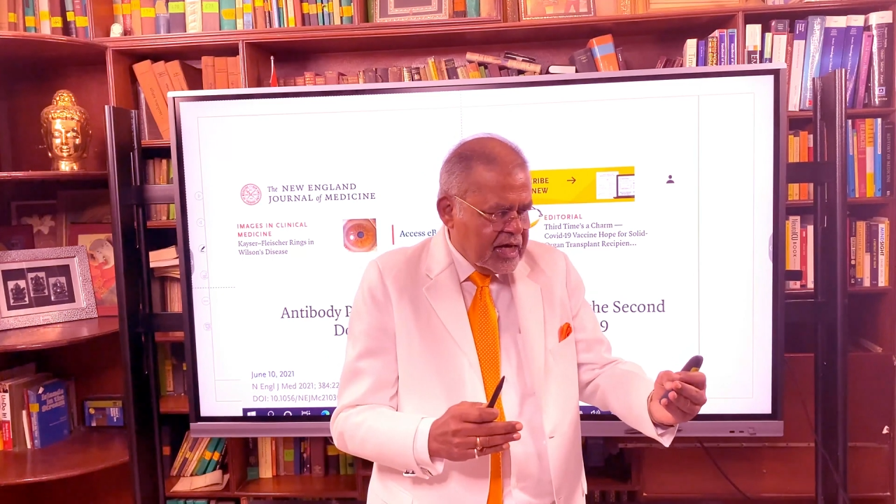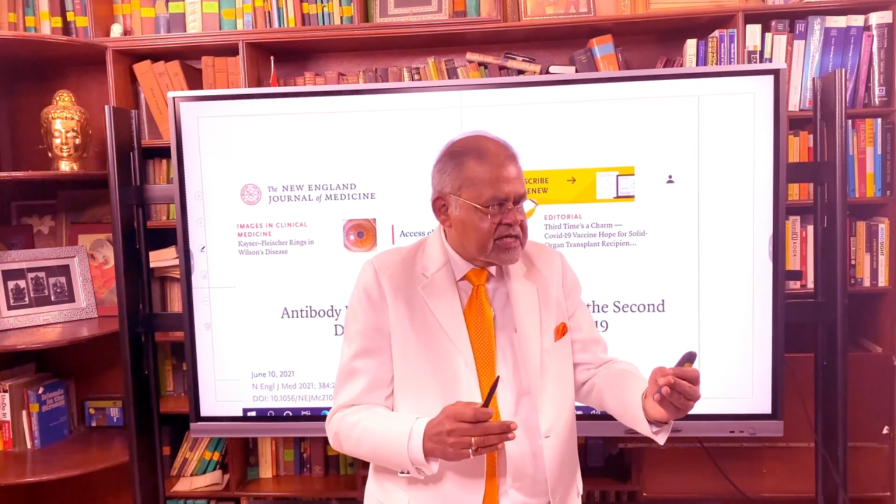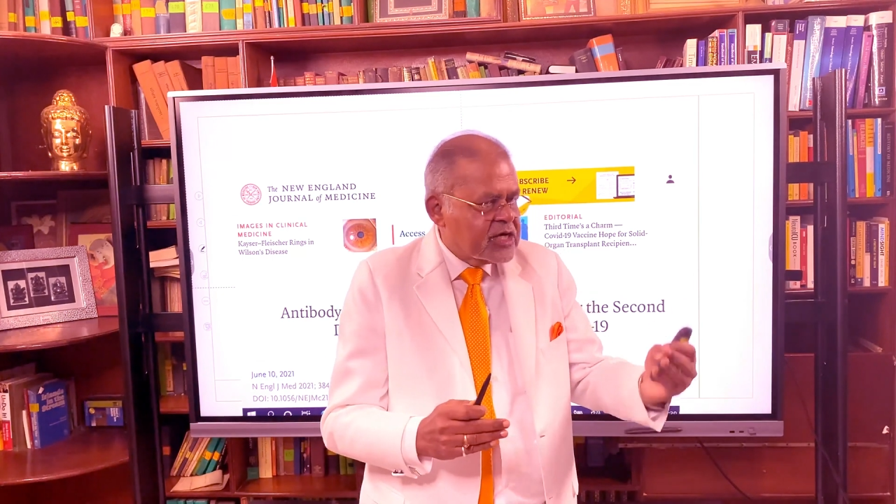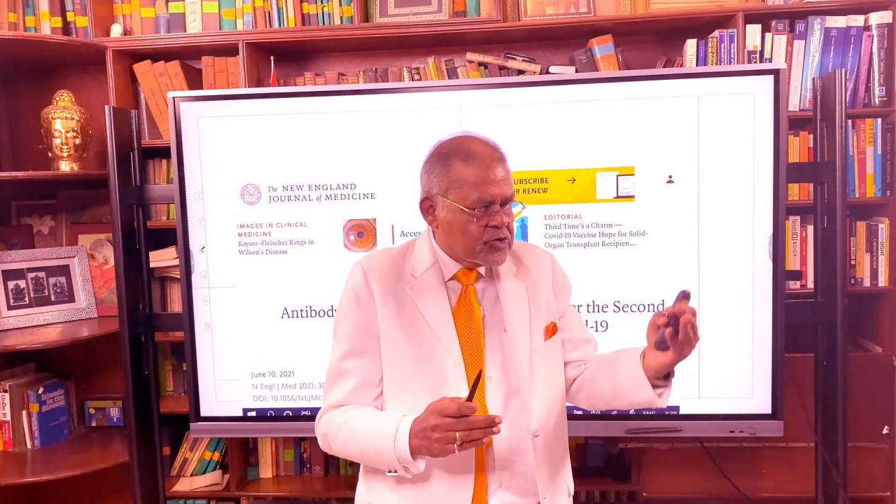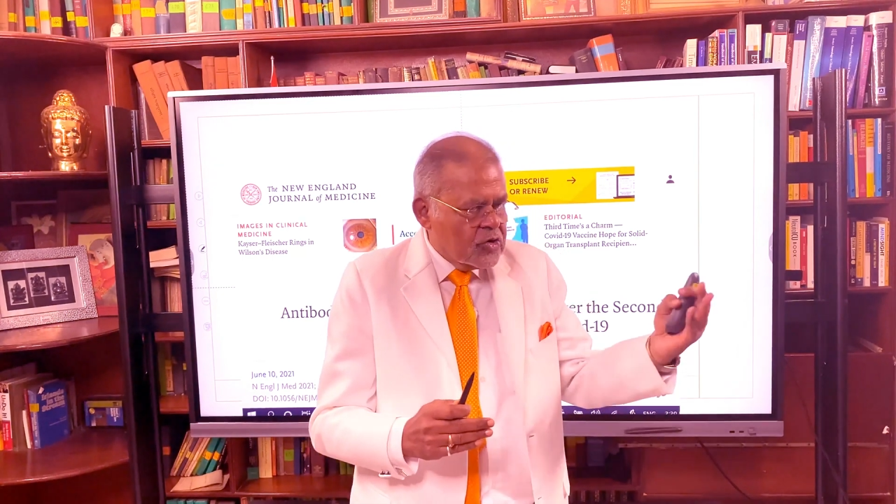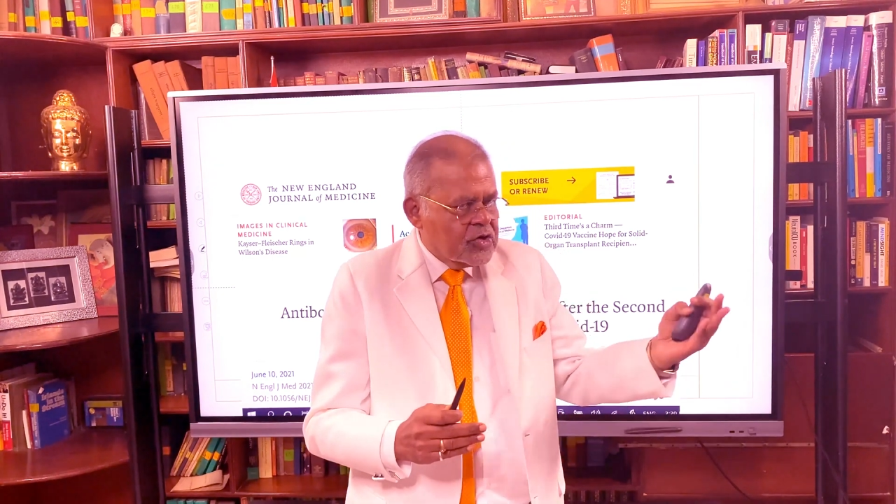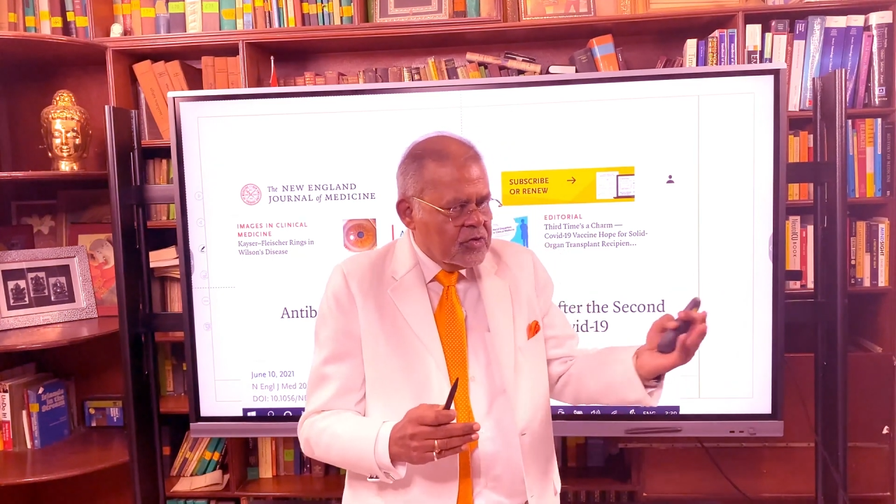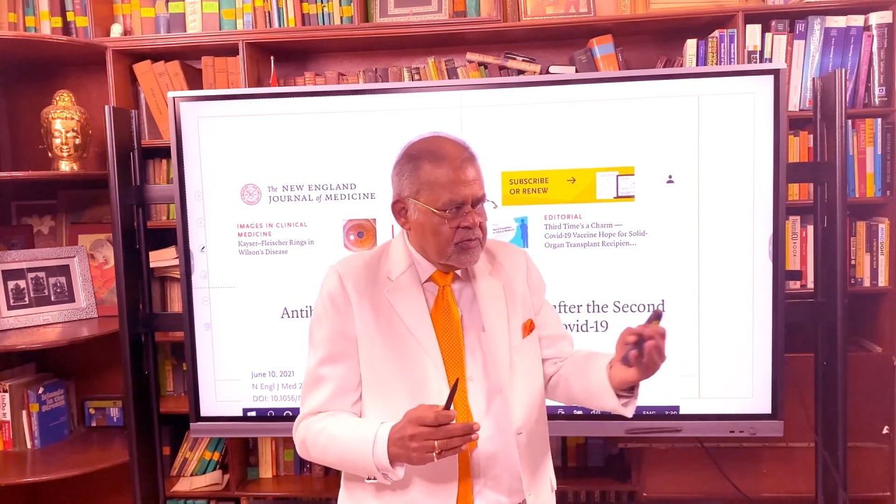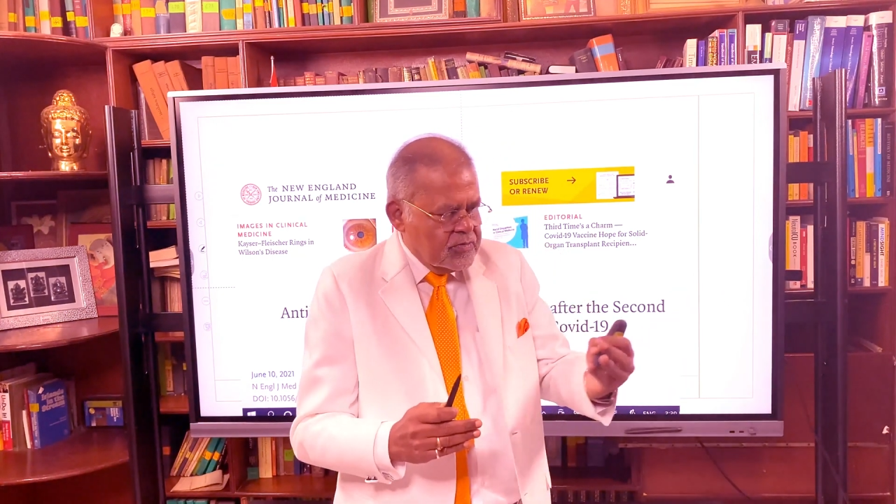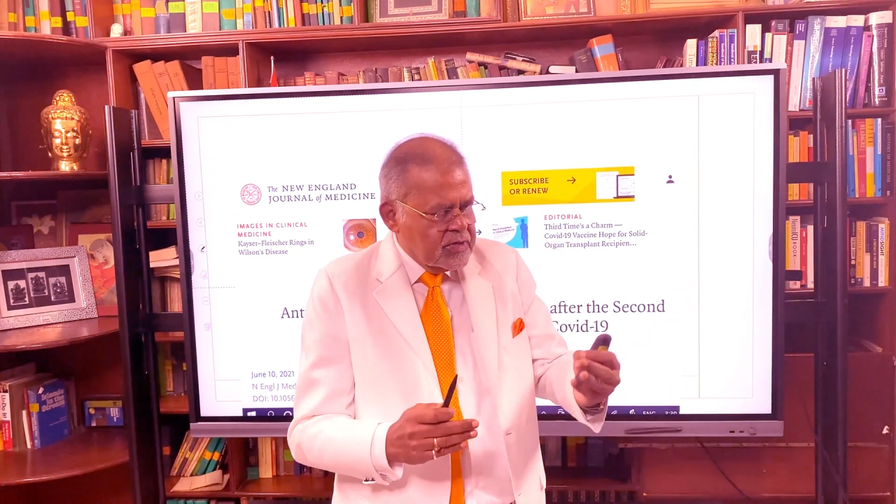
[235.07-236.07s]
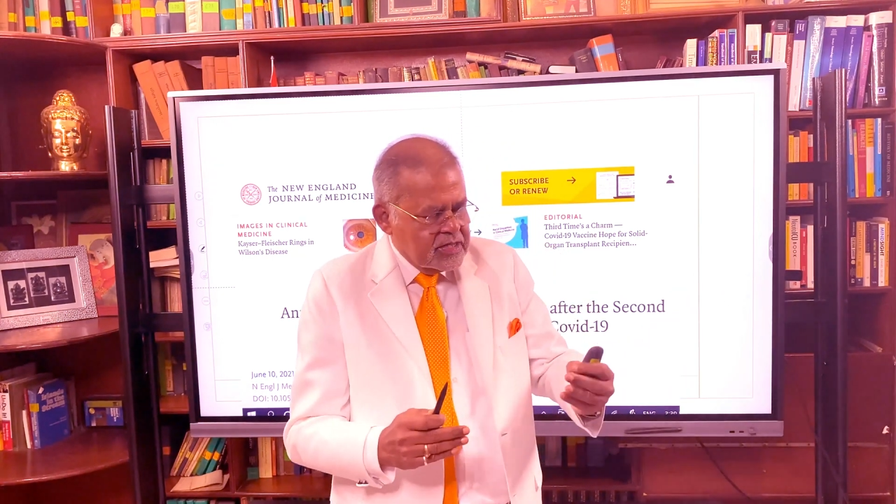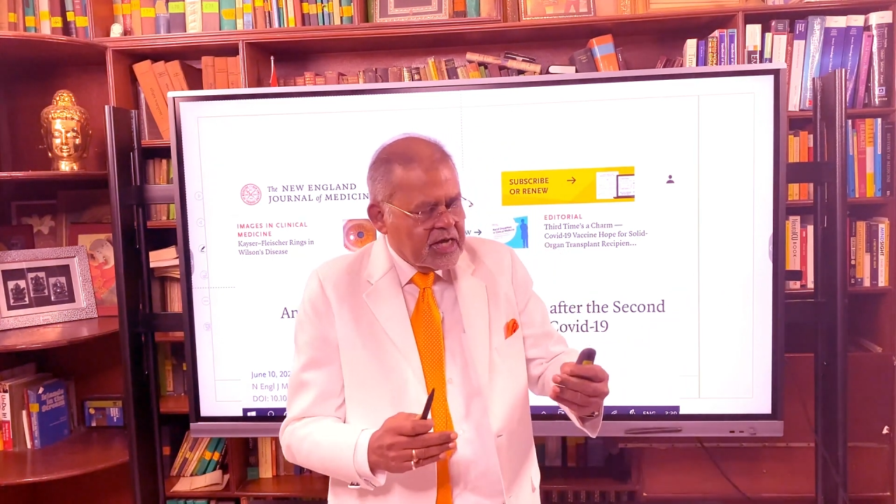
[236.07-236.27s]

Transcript: as I told you, as